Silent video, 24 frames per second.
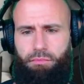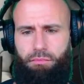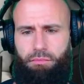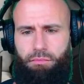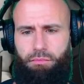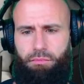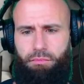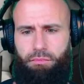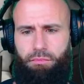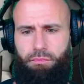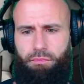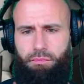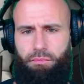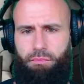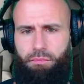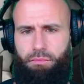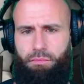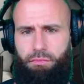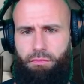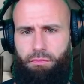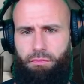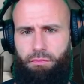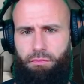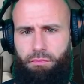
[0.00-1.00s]

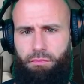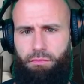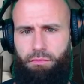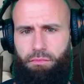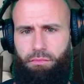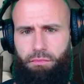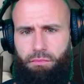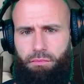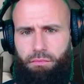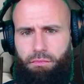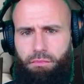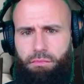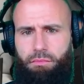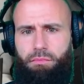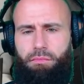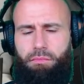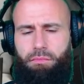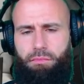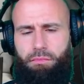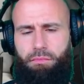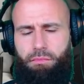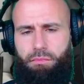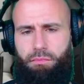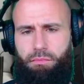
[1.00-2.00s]

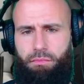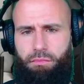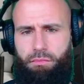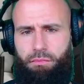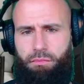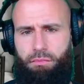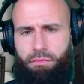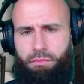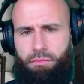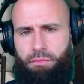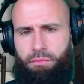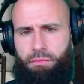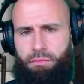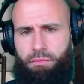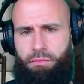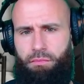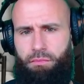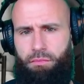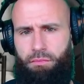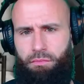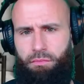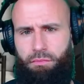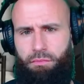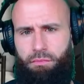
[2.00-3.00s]

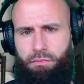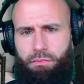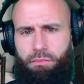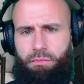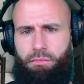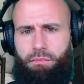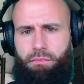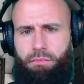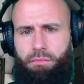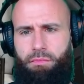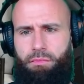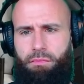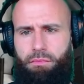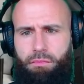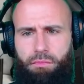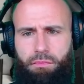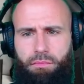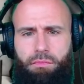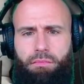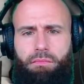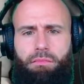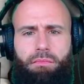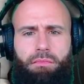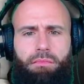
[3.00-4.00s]

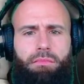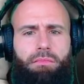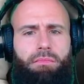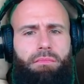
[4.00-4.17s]
[no speech]